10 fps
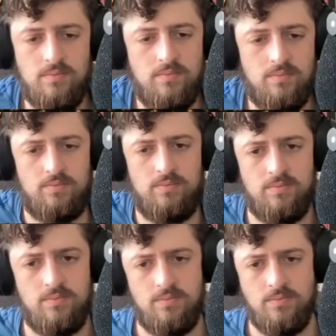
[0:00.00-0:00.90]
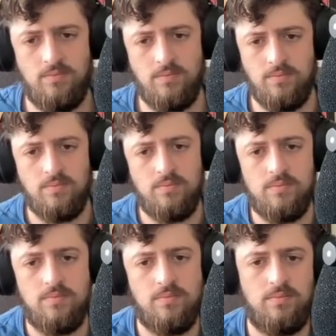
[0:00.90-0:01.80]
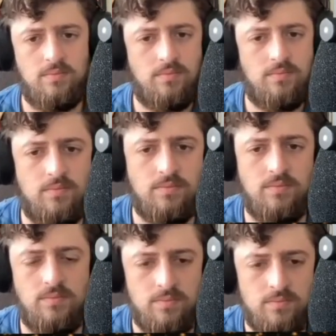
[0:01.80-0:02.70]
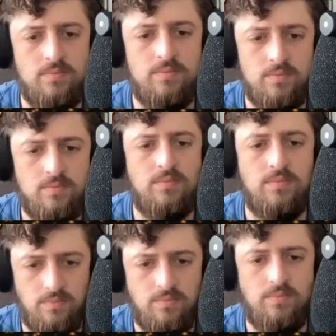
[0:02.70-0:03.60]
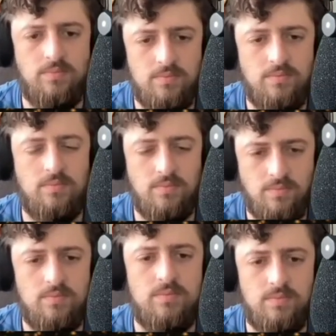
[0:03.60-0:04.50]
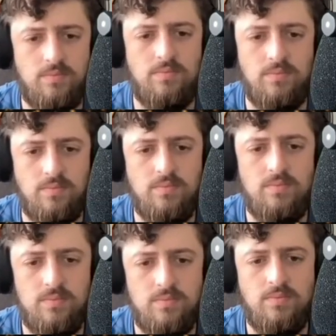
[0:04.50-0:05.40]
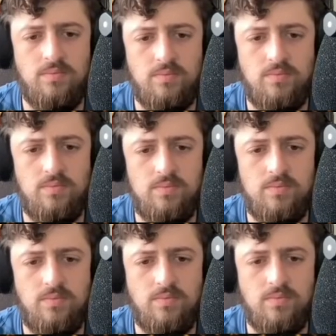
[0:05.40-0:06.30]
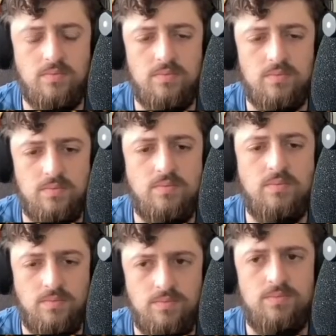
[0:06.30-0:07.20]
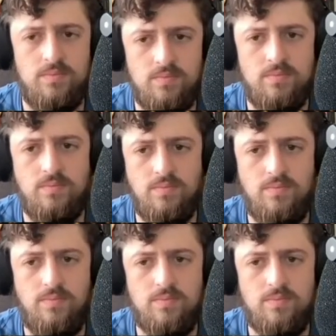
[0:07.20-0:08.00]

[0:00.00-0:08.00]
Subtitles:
No words are spoken by the person on screen.